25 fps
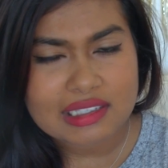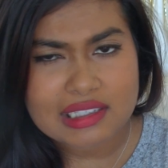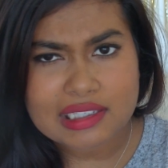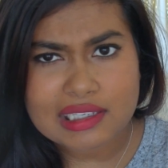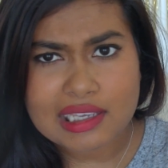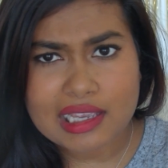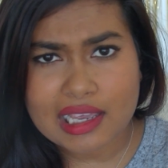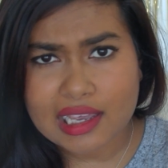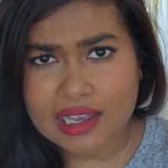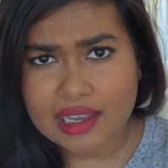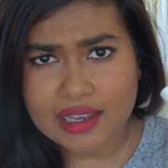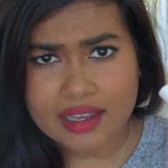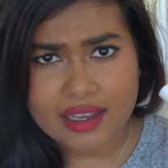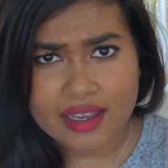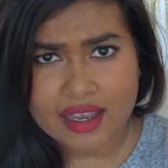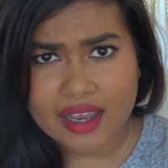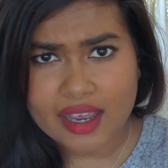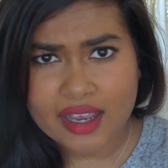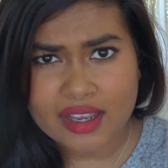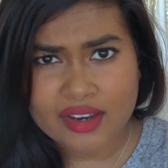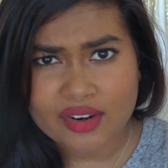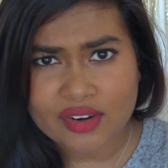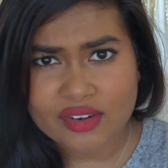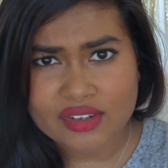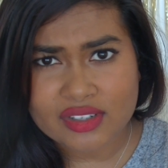Yeah,
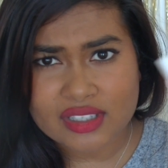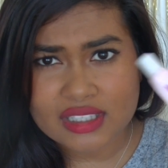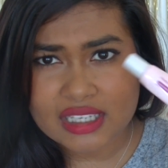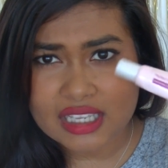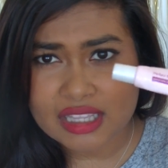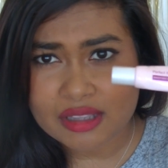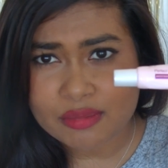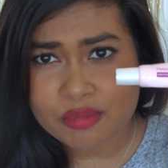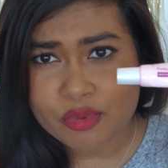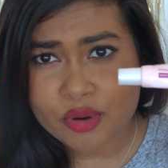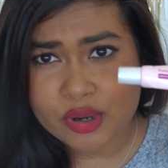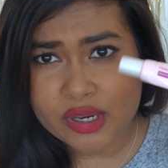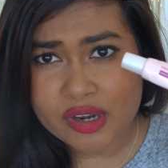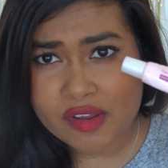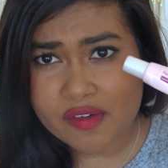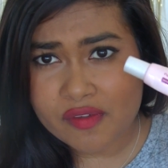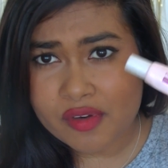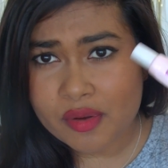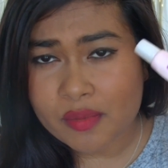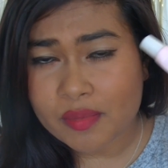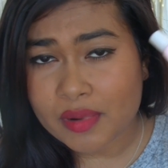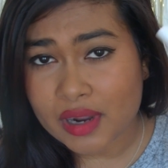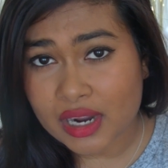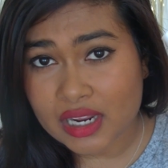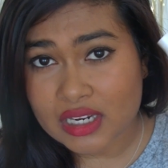I don't see the point of
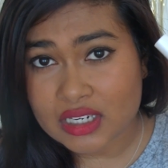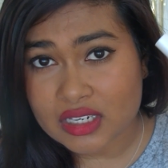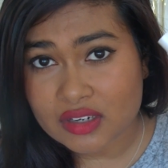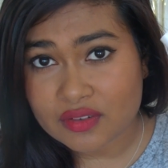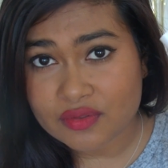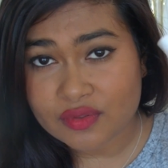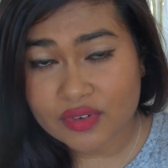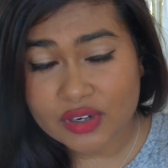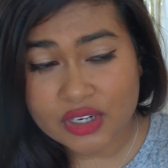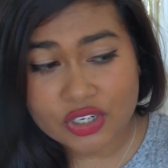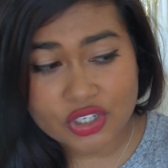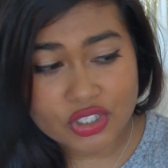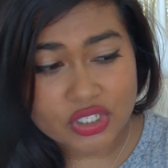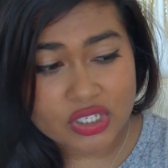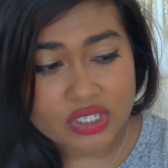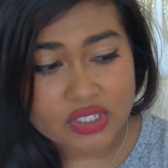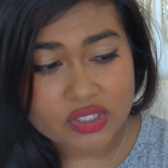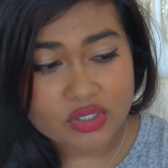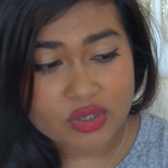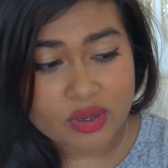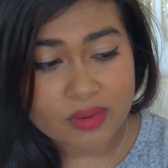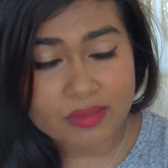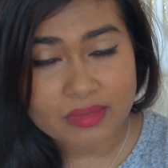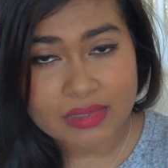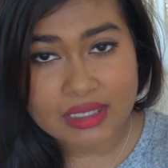it, but I did finish it,
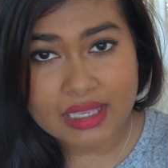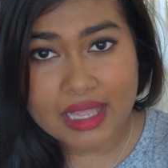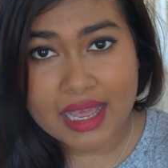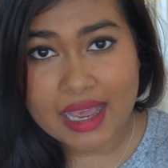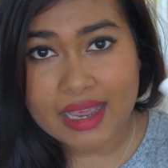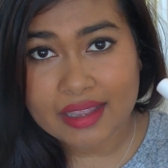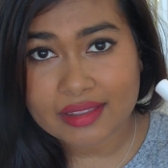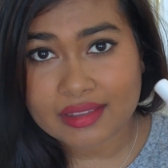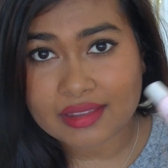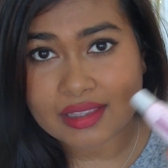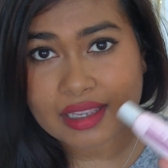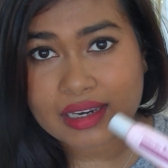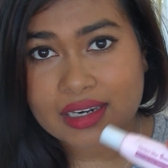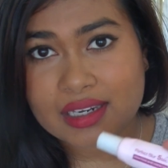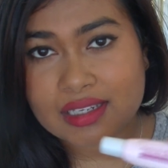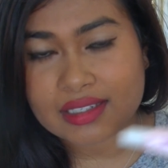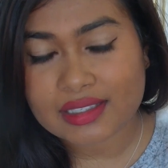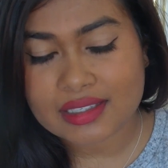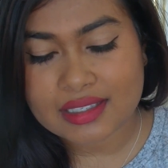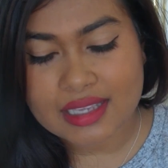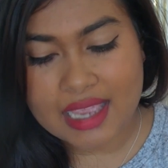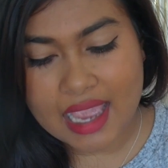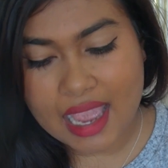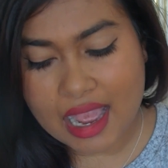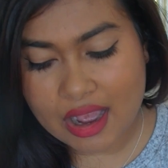so I'm glad that
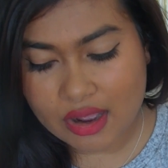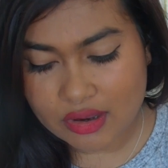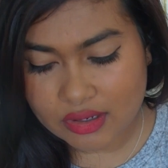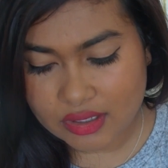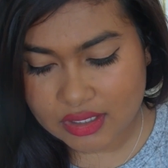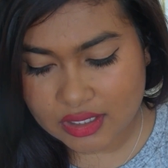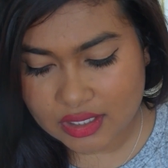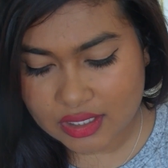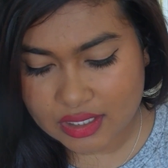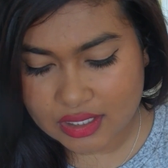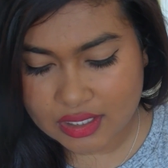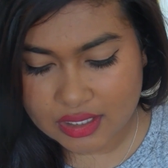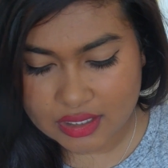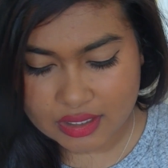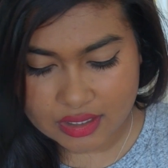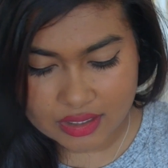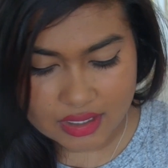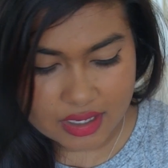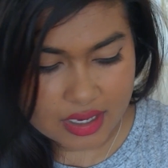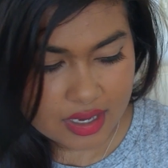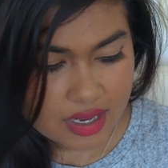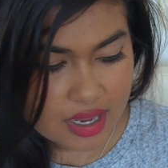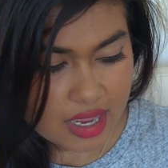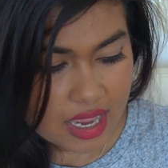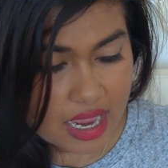it's out
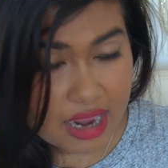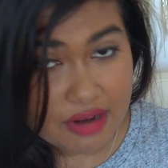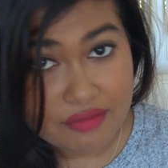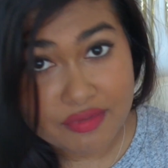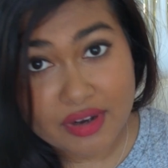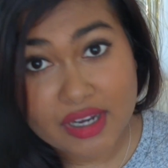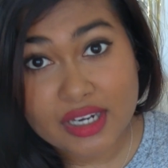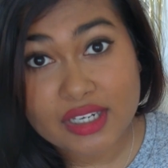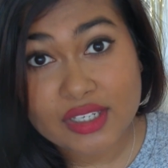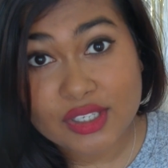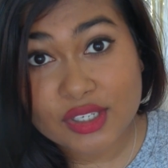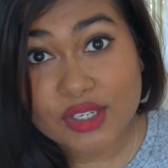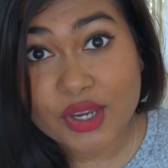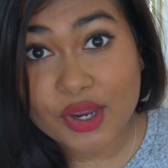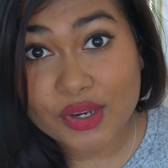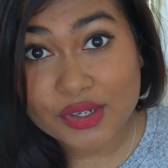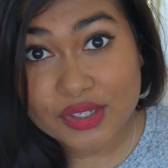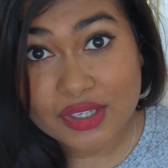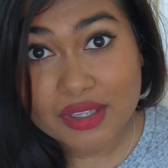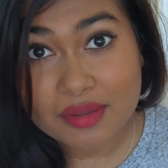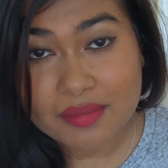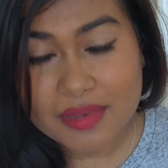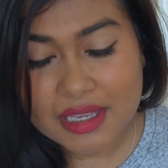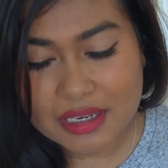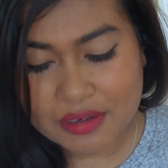and ready to go
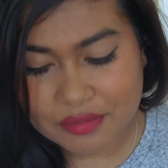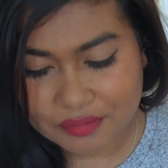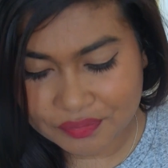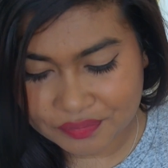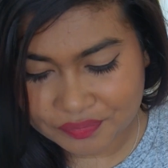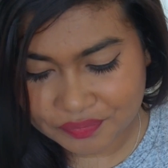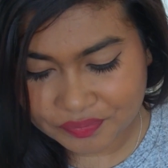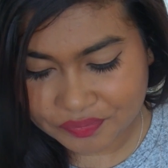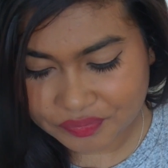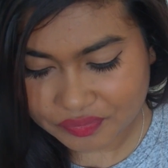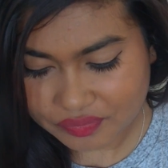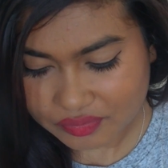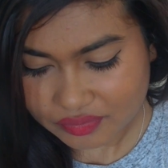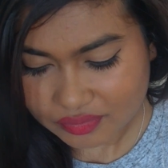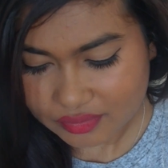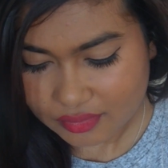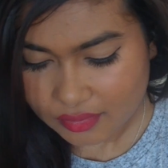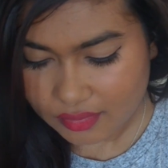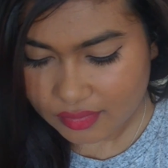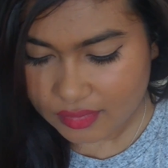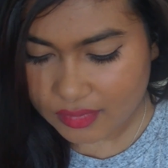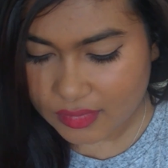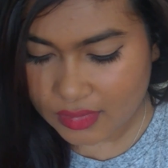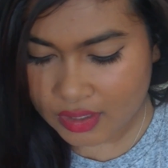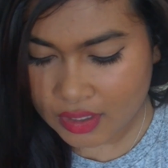to the bin.
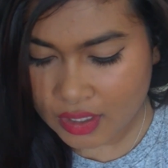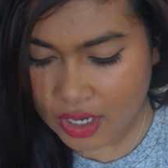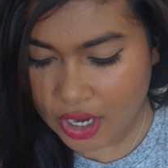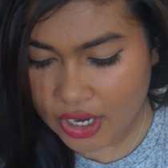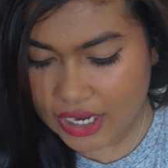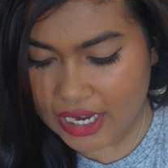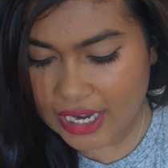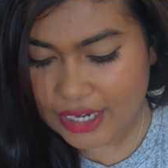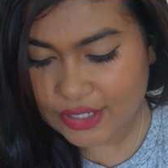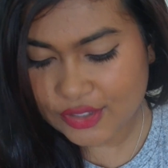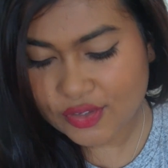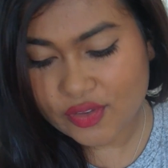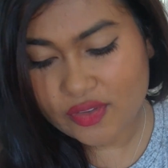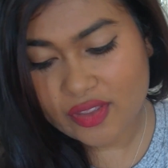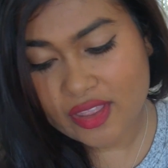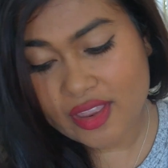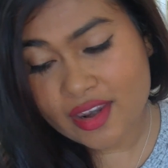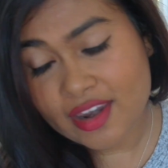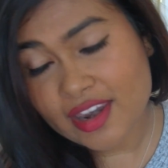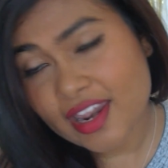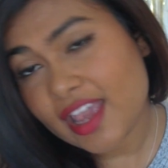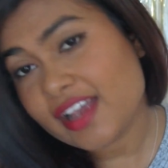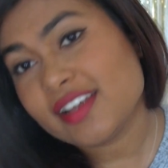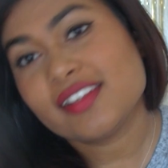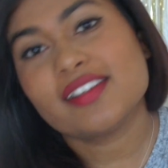Okay, so the
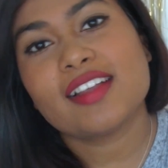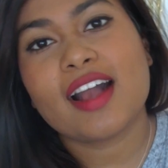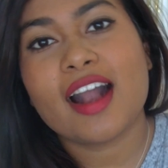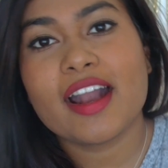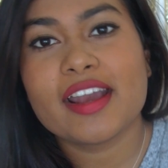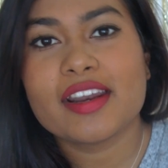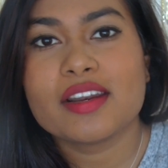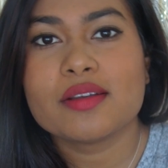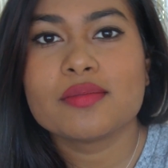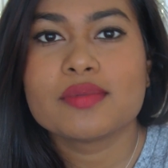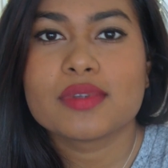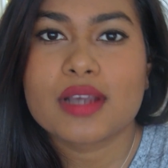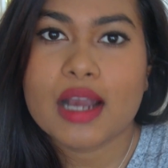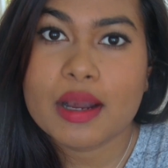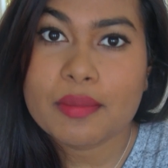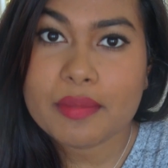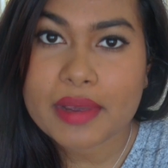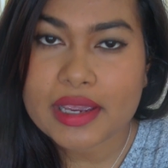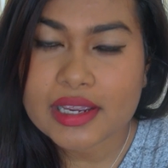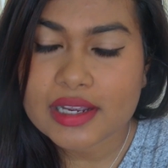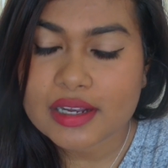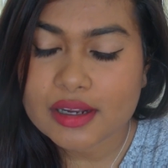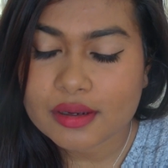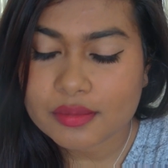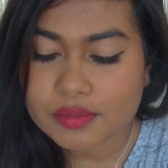next items are
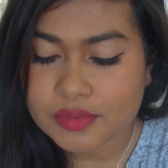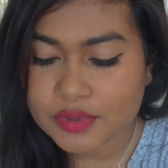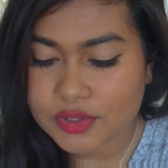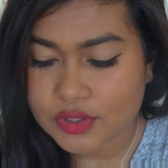makeup.